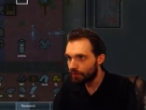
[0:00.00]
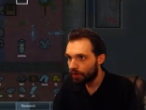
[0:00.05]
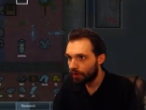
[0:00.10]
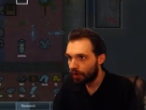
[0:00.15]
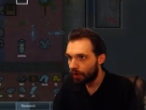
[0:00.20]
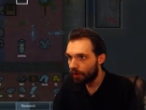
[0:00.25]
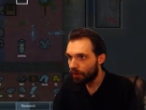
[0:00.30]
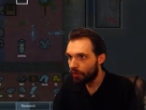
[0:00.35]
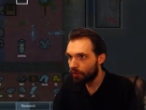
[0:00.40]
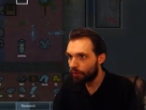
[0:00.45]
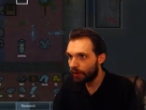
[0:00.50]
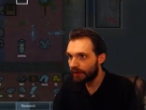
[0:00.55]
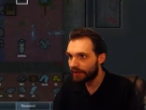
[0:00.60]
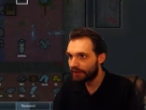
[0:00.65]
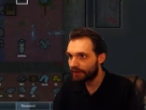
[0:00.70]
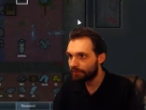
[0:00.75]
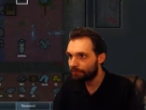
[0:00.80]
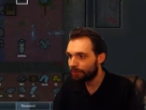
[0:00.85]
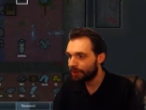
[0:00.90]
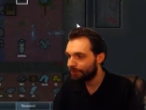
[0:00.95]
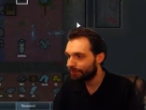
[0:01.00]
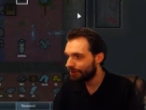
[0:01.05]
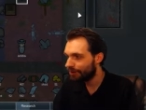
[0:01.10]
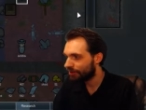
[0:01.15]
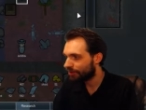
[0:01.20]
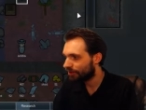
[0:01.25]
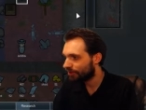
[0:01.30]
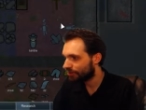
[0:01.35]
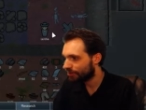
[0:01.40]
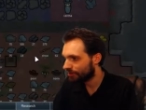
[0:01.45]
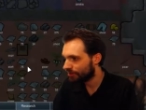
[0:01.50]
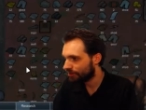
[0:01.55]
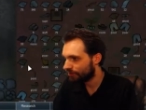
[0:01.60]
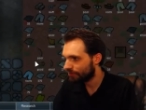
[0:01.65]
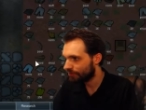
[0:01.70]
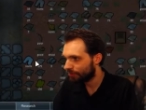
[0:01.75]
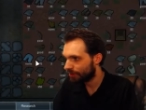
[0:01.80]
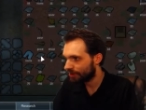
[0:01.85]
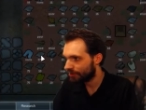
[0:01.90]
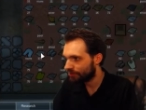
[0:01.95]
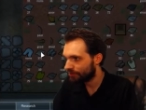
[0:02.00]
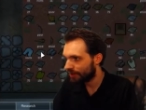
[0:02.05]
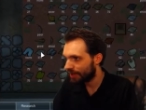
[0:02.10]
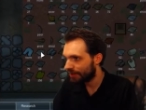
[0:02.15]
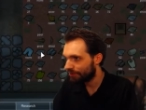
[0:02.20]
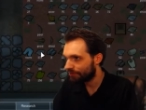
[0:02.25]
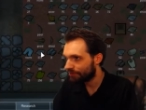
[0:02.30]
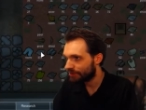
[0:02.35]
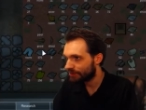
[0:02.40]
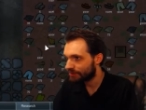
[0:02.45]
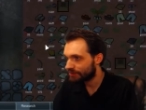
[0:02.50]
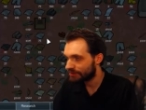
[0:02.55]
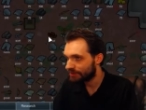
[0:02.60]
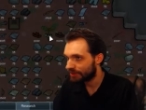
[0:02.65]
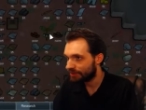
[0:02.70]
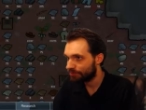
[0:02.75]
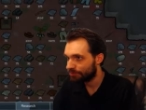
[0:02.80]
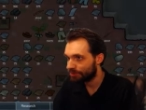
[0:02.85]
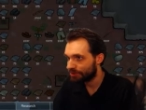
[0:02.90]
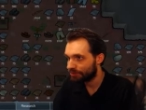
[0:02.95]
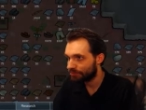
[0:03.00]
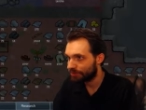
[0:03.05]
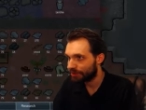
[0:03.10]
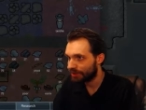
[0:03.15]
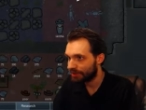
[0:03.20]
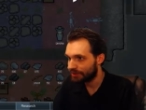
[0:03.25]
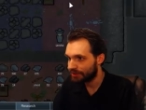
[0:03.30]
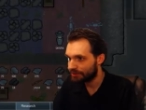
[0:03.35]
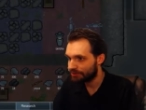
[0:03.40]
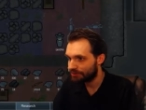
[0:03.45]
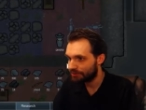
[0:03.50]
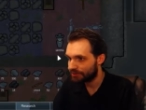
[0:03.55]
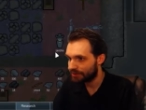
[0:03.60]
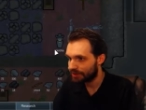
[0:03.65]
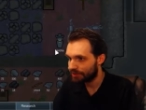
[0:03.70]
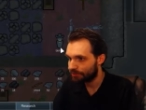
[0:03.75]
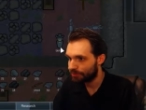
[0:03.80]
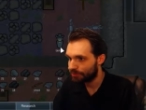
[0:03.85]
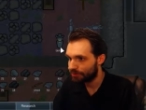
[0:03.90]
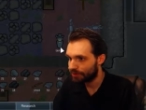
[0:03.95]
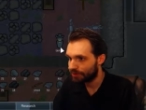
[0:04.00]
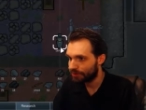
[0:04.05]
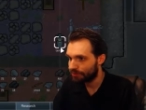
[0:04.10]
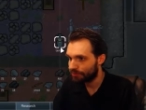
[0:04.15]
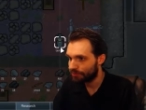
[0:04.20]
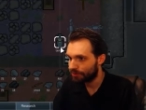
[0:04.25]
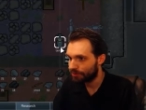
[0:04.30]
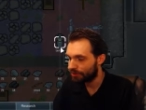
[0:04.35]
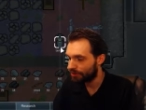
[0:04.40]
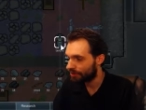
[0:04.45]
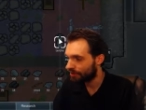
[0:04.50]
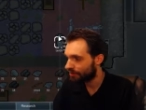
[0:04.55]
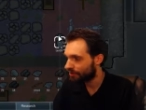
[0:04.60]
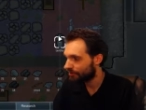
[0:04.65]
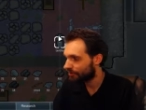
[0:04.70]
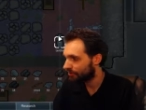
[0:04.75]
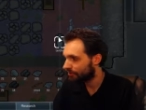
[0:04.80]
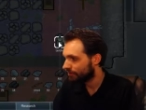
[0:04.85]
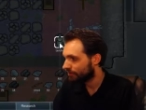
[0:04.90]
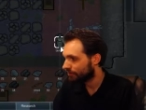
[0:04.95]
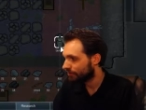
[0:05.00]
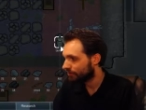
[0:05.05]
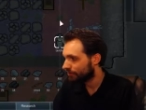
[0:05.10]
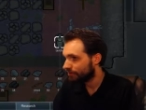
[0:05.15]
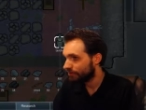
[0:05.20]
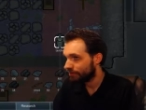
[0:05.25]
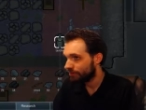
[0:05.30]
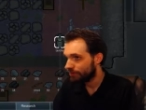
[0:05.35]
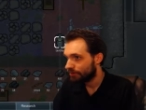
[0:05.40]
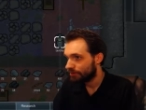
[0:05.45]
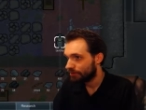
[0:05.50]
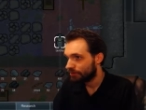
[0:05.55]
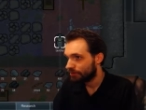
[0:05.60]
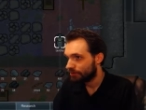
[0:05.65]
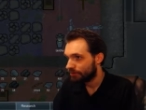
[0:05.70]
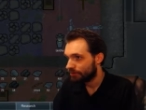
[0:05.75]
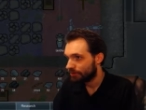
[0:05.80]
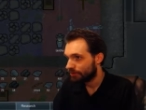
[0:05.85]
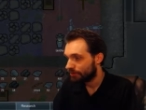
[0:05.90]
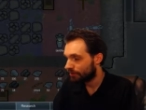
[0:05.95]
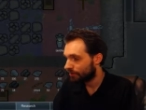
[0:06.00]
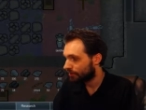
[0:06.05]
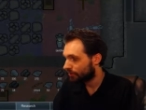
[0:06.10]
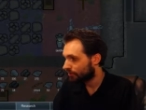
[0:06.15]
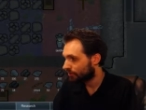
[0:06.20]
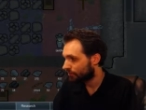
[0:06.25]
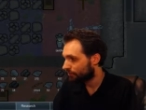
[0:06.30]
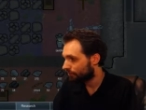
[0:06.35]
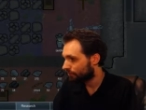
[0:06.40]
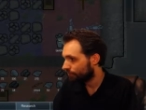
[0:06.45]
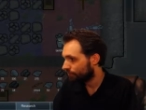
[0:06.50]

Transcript: Oh, I can maybe call her over by drafting Cyborg, but I need Cyborg on the wall here. Um,